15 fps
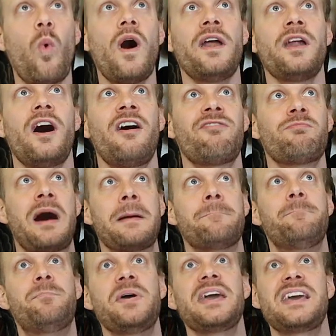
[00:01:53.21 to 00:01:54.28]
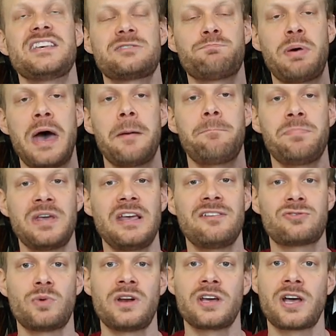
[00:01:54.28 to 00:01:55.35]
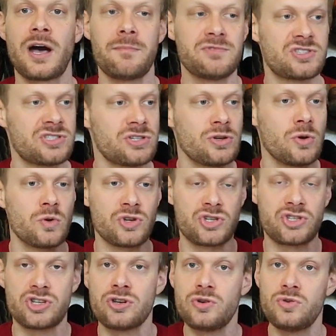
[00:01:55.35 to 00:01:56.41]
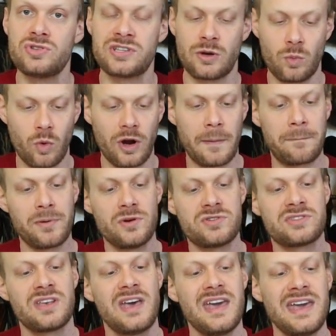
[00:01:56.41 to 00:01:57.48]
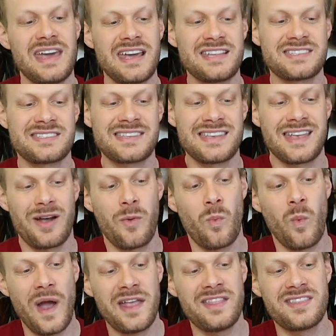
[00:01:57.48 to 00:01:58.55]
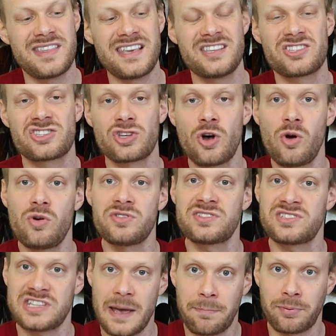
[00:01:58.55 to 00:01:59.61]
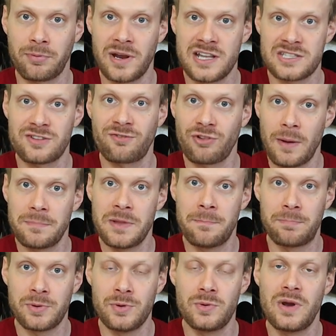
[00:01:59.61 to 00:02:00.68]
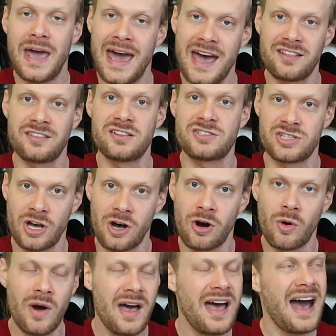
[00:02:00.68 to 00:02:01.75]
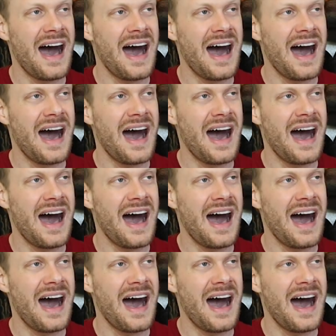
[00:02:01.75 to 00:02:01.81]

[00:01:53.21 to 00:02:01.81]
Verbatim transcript: One of my biggest pet peeves when it comes to shoes and work boots, it's when the sole separates from the boot at the toe.